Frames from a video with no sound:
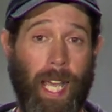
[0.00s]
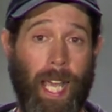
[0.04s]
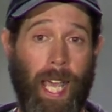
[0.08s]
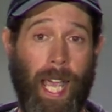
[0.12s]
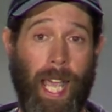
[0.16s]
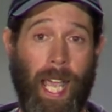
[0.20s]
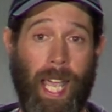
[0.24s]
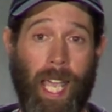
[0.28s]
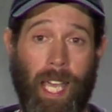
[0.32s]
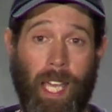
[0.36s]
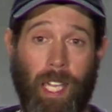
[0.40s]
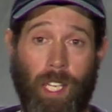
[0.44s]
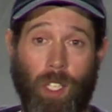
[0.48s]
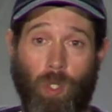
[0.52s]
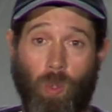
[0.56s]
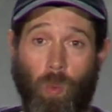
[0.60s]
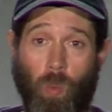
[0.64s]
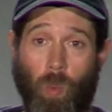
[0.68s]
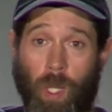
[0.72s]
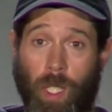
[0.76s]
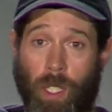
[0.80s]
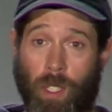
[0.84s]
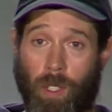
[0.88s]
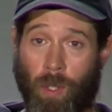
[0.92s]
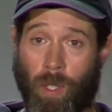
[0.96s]
and
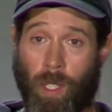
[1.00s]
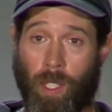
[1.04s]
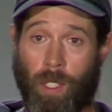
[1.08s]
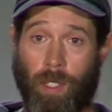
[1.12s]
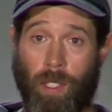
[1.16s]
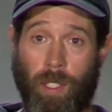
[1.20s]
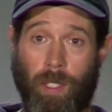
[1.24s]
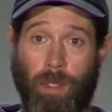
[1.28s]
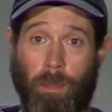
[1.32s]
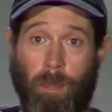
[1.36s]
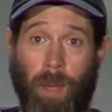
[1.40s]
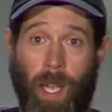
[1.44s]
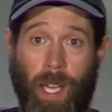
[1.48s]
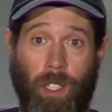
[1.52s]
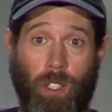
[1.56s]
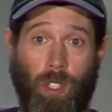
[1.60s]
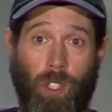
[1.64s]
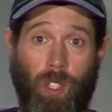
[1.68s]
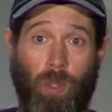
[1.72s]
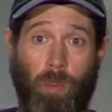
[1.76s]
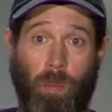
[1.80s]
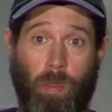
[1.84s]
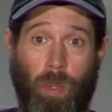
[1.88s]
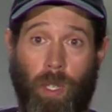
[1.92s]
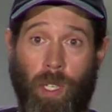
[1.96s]
we created these
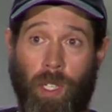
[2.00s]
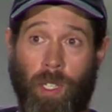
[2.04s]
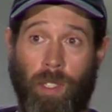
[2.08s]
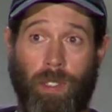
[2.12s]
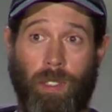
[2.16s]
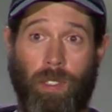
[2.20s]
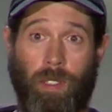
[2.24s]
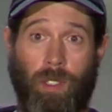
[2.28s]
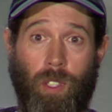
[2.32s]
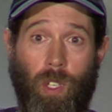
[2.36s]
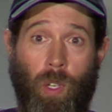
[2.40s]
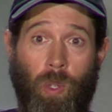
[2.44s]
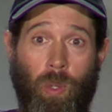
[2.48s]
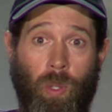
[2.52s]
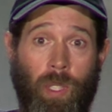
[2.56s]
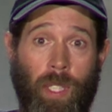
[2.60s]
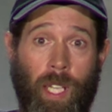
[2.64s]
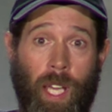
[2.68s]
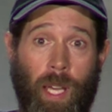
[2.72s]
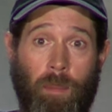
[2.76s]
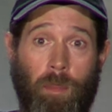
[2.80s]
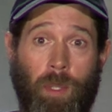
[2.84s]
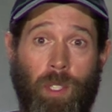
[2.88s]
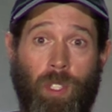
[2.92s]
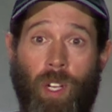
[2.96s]
magical prints, totally
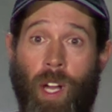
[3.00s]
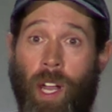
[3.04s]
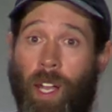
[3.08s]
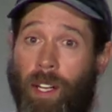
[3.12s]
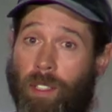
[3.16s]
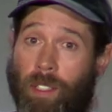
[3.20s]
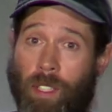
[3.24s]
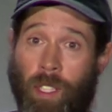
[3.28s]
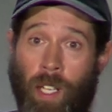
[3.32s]
abstract.